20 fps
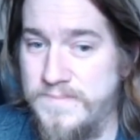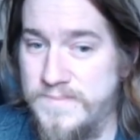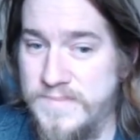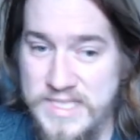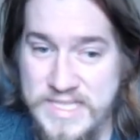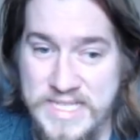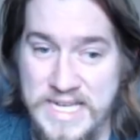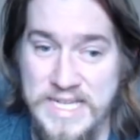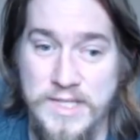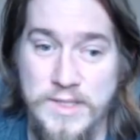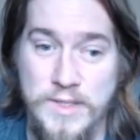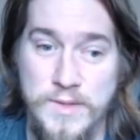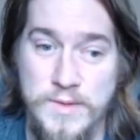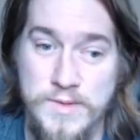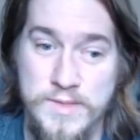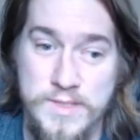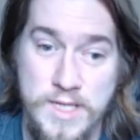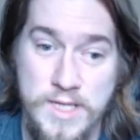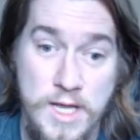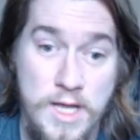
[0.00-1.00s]

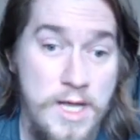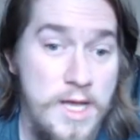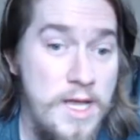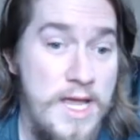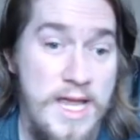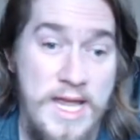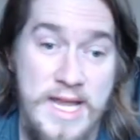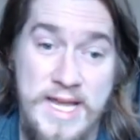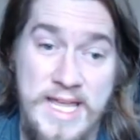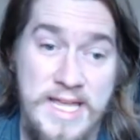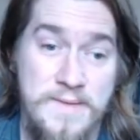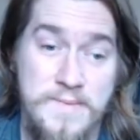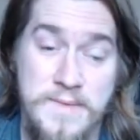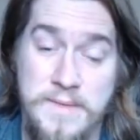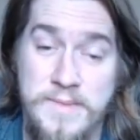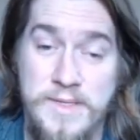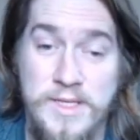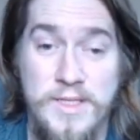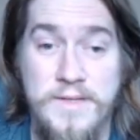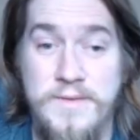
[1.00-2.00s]
standalones. And hey,
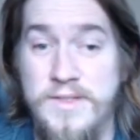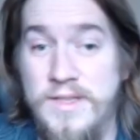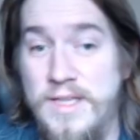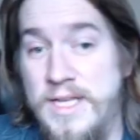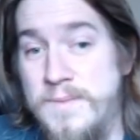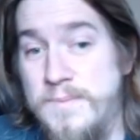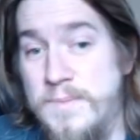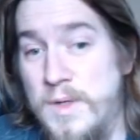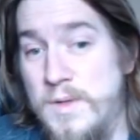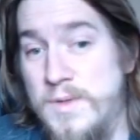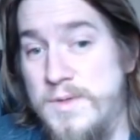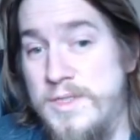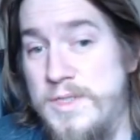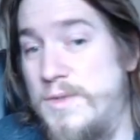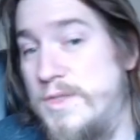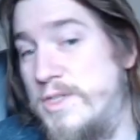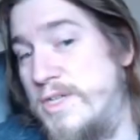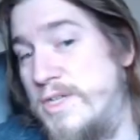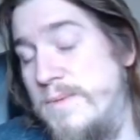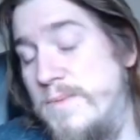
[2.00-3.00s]
maybe you even like both and you
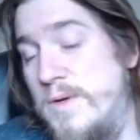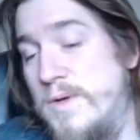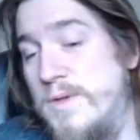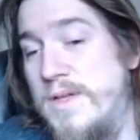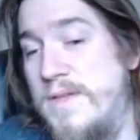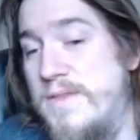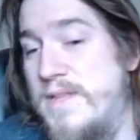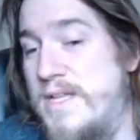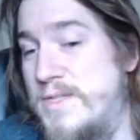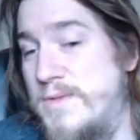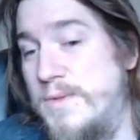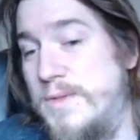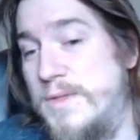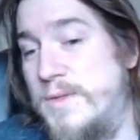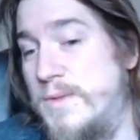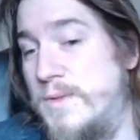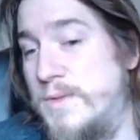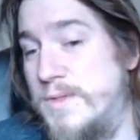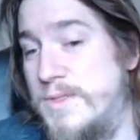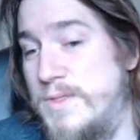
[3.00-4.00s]
want to try both out, that's really
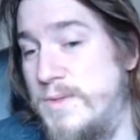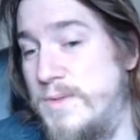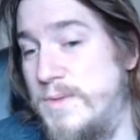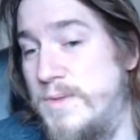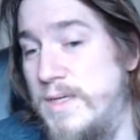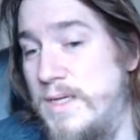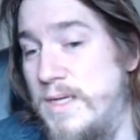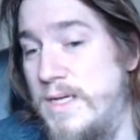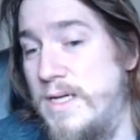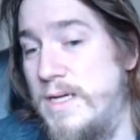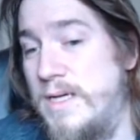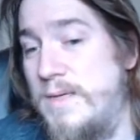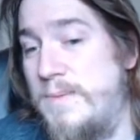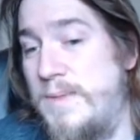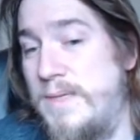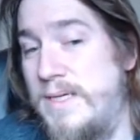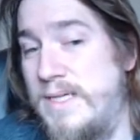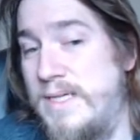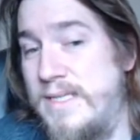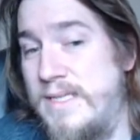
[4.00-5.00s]
cool too.
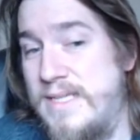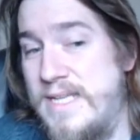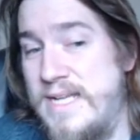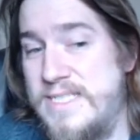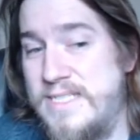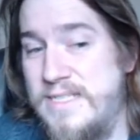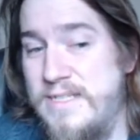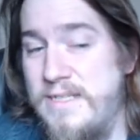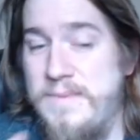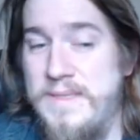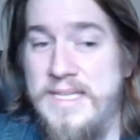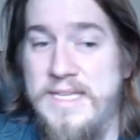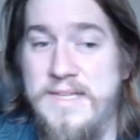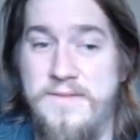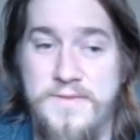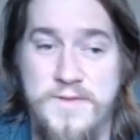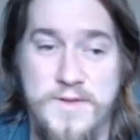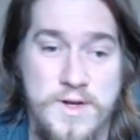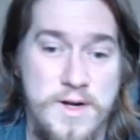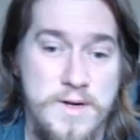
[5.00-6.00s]
But that's going to be
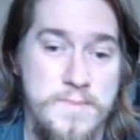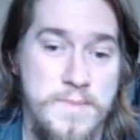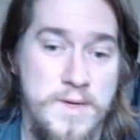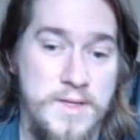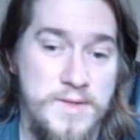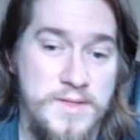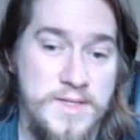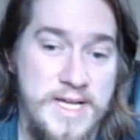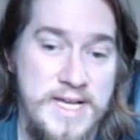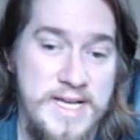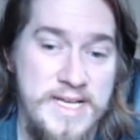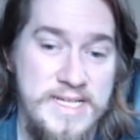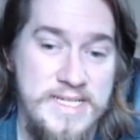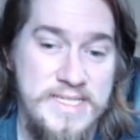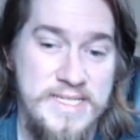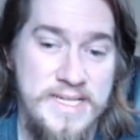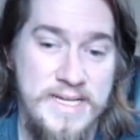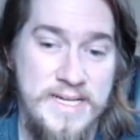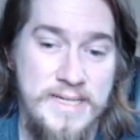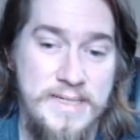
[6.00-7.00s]
it for our month,
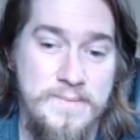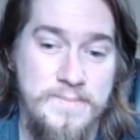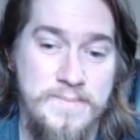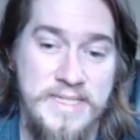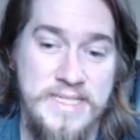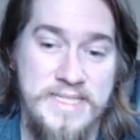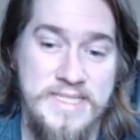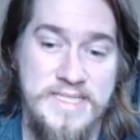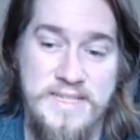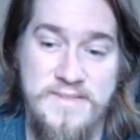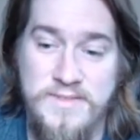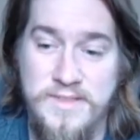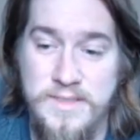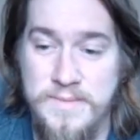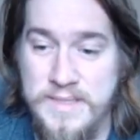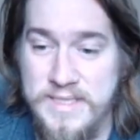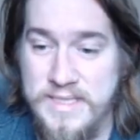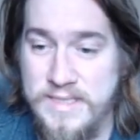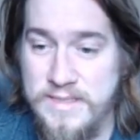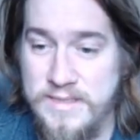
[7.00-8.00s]
guys. It's definitely
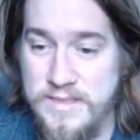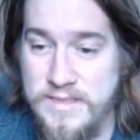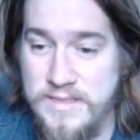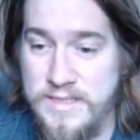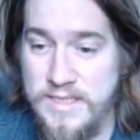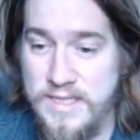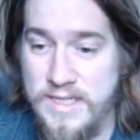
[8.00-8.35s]
been